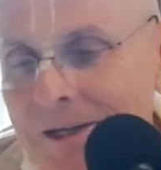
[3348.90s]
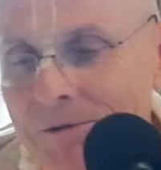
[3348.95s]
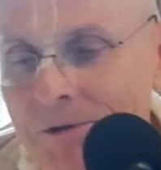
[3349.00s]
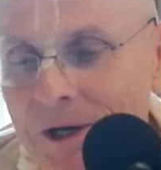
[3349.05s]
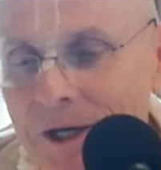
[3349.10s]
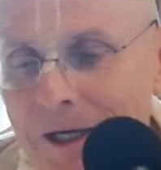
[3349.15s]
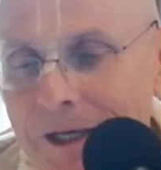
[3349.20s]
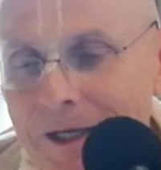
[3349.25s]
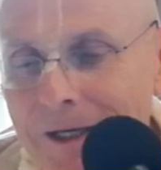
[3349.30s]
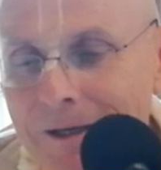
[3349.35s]

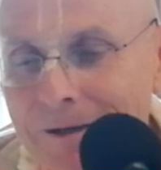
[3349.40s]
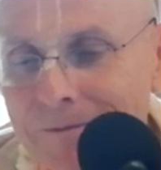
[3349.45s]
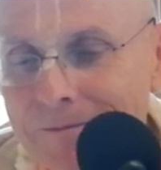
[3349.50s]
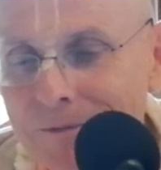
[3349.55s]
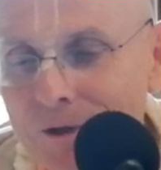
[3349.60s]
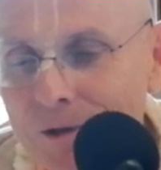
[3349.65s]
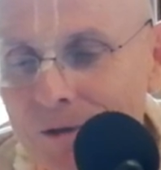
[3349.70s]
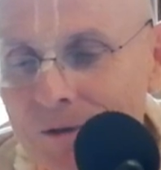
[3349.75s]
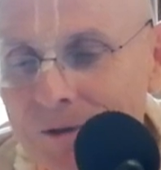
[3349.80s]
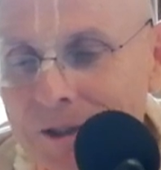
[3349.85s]
Anyway,
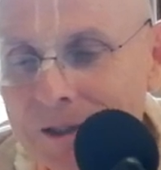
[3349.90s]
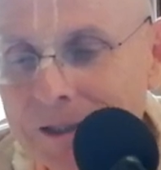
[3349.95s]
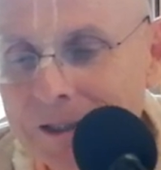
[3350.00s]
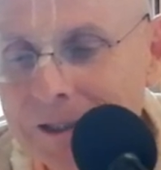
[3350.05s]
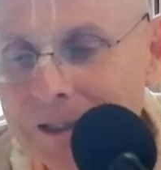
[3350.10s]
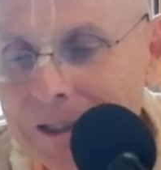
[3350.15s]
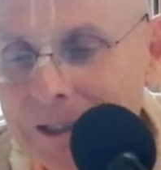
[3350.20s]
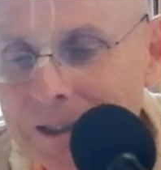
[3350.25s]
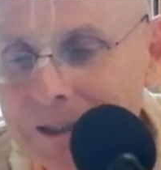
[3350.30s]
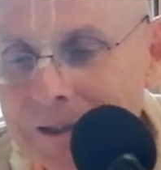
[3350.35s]
all
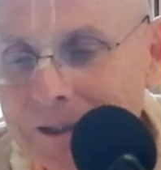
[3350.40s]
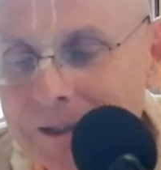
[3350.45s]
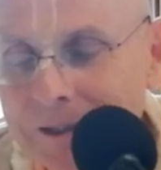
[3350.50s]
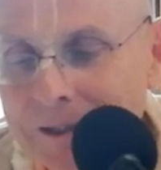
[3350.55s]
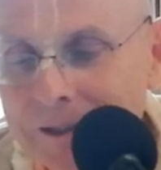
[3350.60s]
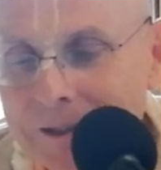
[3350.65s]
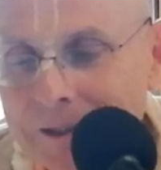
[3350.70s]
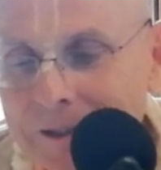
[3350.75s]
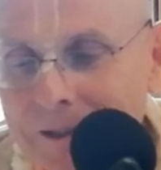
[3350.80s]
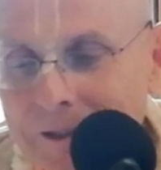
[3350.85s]
these
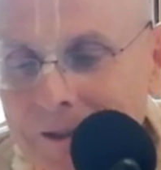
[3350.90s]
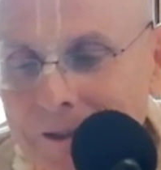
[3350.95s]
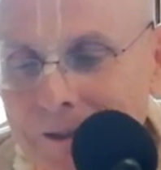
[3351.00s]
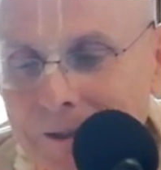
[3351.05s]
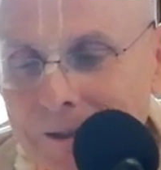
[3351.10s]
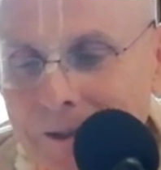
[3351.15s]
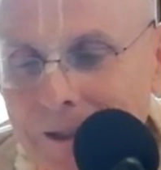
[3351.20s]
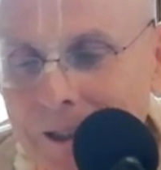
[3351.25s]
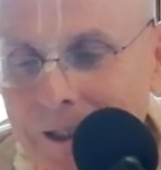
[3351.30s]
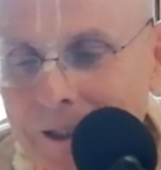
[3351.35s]

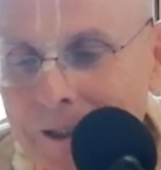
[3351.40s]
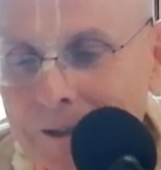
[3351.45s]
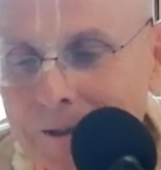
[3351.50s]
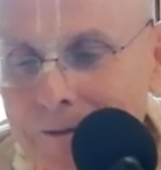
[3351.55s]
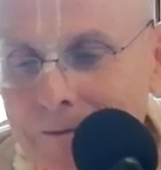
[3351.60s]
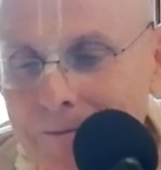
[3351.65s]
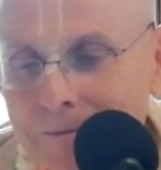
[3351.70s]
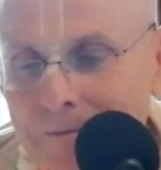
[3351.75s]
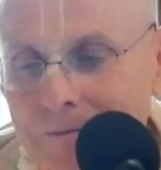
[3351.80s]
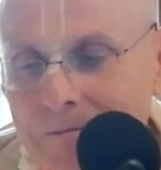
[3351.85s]
things,
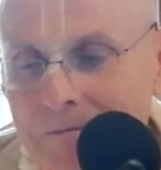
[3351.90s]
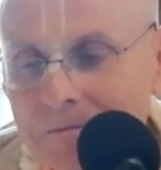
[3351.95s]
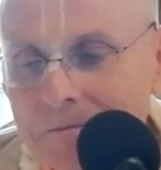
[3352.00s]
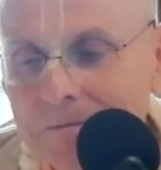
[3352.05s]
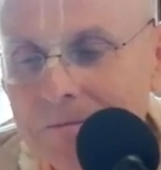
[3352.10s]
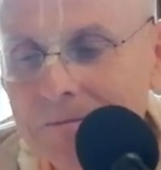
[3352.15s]
yeah.